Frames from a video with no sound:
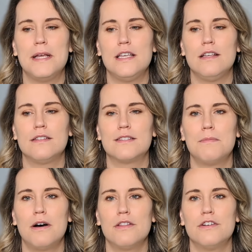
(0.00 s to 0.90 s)
making
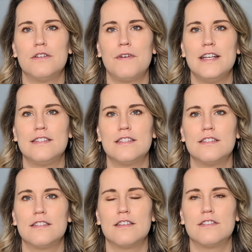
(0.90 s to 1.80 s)
smaller devices